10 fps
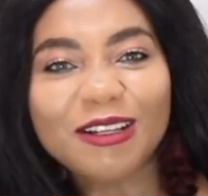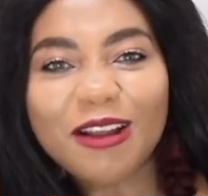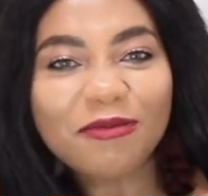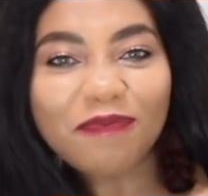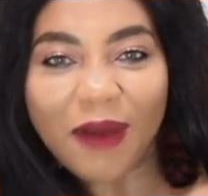
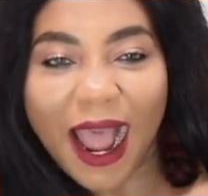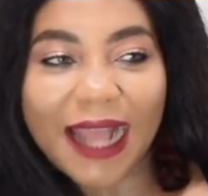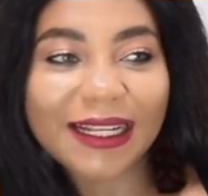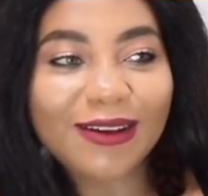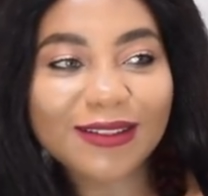not
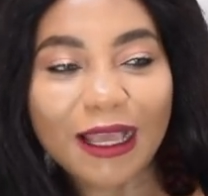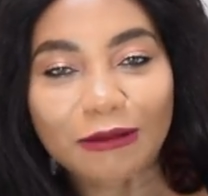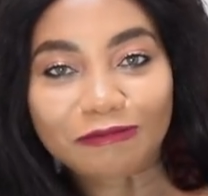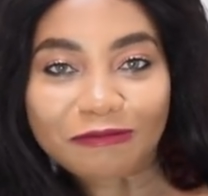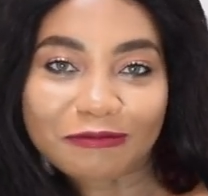bad. I was
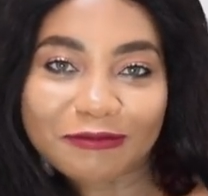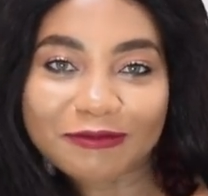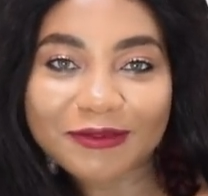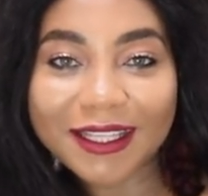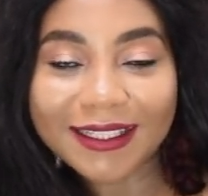like,
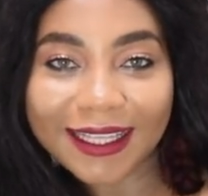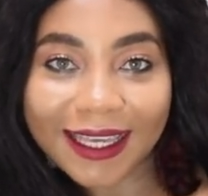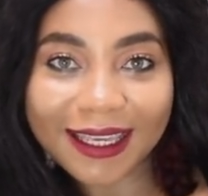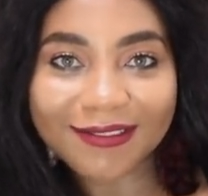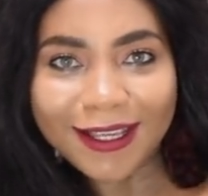this
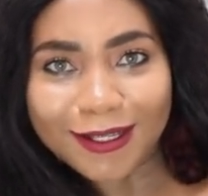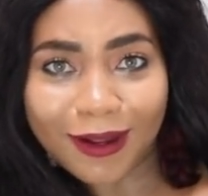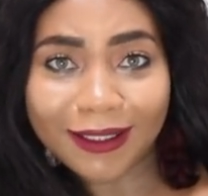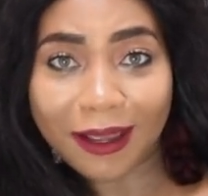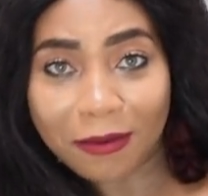thing, if this is
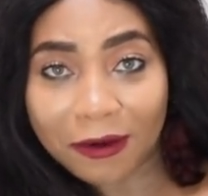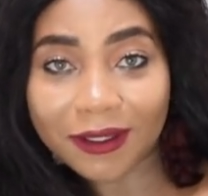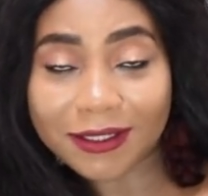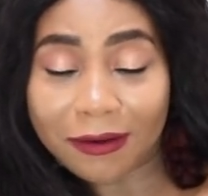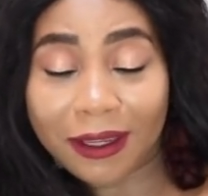what labor
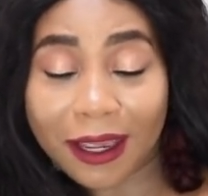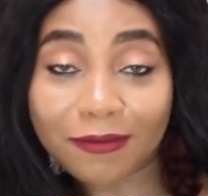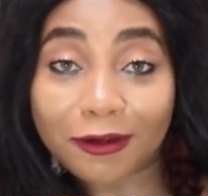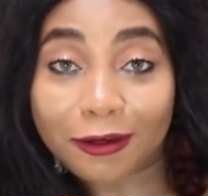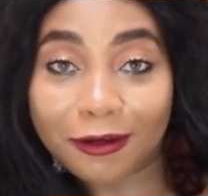is, okay,
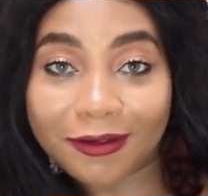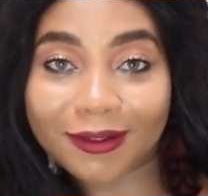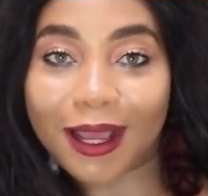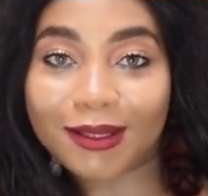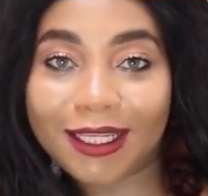I'm
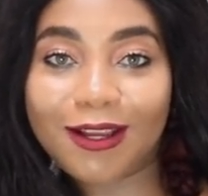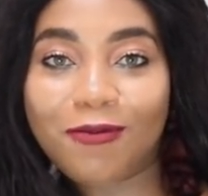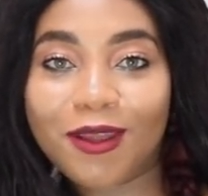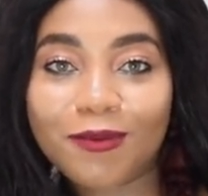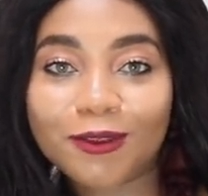good. I think
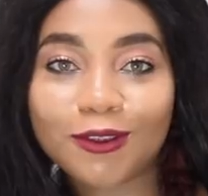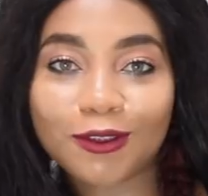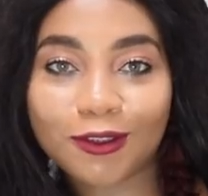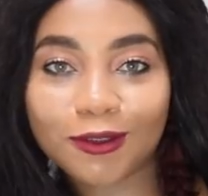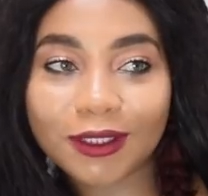I'll be able to
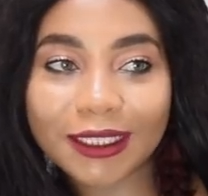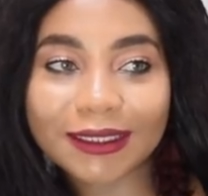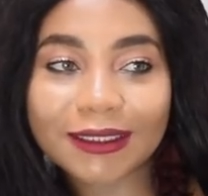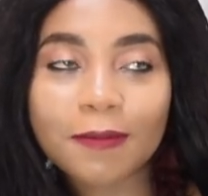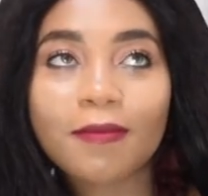do
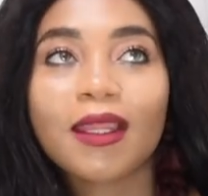this.